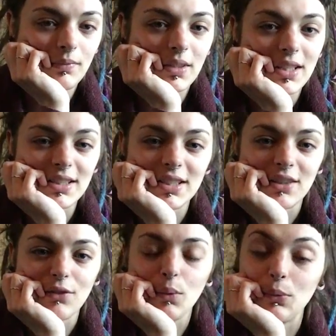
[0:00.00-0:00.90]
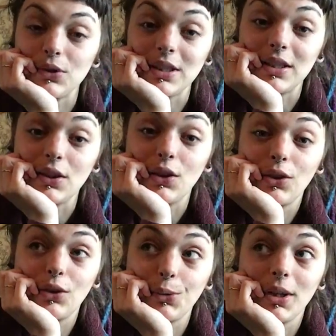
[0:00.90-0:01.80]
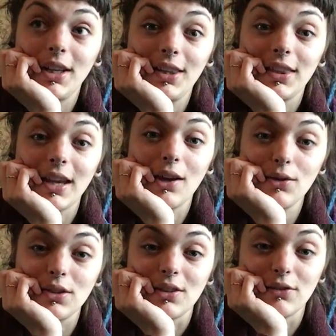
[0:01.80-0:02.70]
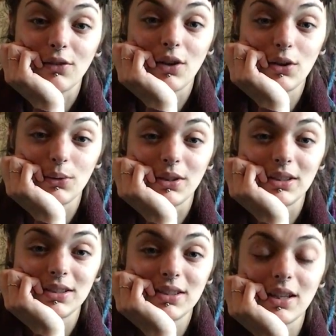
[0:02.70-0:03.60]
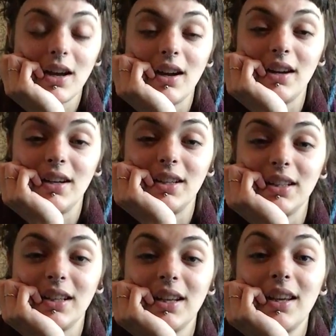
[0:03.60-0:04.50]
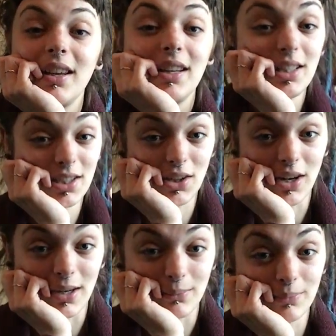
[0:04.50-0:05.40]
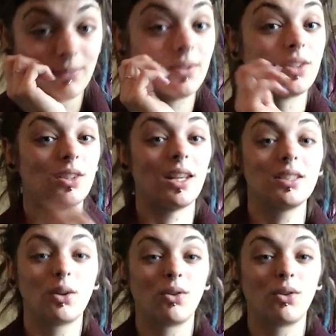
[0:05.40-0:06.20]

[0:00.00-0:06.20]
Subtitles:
That's because I've almost hit 3,000 followers on Instagram. So that's